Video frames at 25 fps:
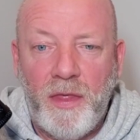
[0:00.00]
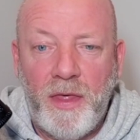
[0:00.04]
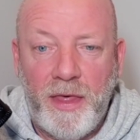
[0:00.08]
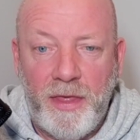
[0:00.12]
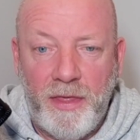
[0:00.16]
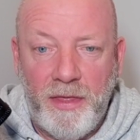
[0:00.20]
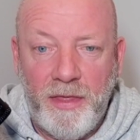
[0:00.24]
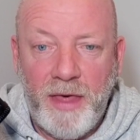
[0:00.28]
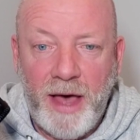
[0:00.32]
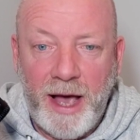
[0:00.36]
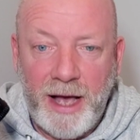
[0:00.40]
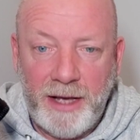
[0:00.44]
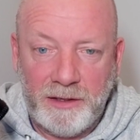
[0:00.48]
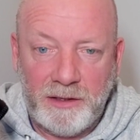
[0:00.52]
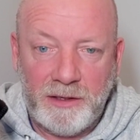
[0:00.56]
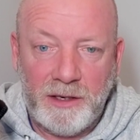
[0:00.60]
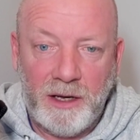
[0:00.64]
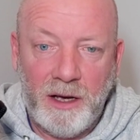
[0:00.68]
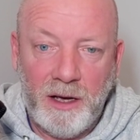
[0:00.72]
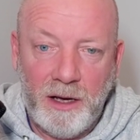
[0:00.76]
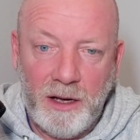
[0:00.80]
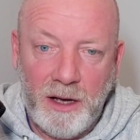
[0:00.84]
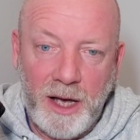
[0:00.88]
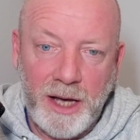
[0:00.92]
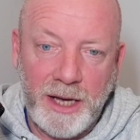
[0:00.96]
that's
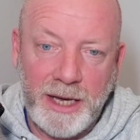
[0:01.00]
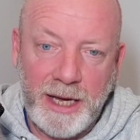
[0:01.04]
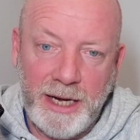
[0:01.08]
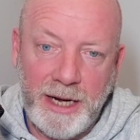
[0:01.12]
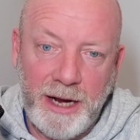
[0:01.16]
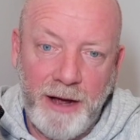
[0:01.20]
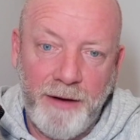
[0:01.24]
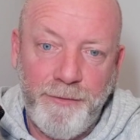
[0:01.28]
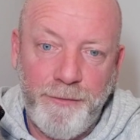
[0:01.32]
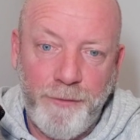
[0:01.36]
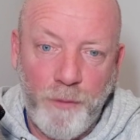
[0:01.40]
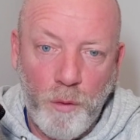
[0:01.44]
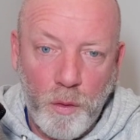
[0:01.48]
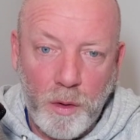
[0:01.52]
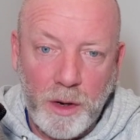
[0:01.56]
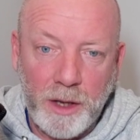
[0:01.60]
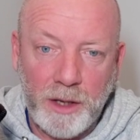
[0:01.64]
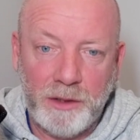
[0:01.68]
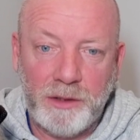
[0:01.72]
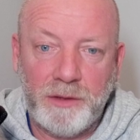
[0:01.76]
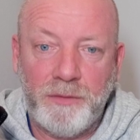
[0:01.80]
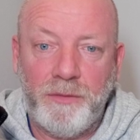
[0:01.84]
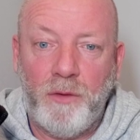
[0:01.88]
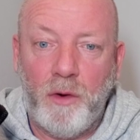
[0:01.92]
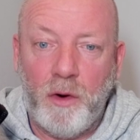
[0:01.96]
a kind of focus
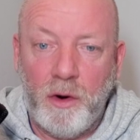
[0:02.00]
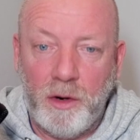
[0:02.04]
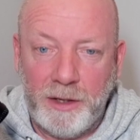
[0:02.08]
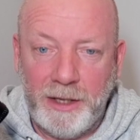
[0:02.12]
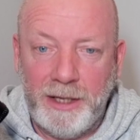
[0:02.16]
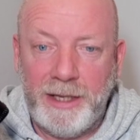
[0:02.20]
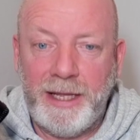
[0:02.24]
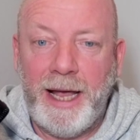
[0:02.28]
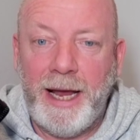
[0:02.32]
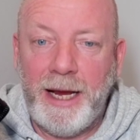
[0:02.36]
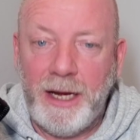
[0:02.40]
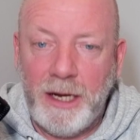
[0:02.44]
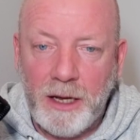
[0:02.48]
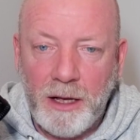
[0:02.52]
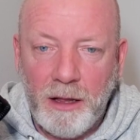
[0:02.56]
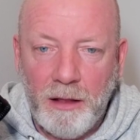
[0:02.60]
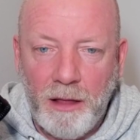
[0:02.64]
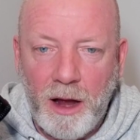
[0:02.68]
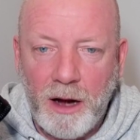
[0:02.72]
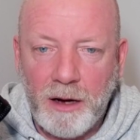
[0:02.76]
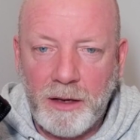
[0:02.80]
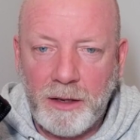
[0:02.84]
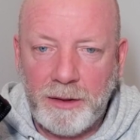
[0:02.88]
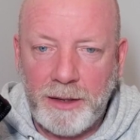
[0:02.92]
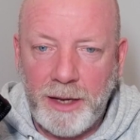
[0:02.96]
for the technical
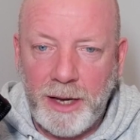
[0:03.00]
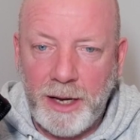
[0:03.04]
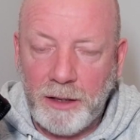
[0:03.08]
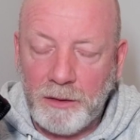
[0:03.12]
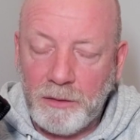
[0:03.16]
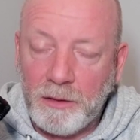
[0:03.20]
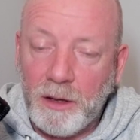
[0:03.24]
architect.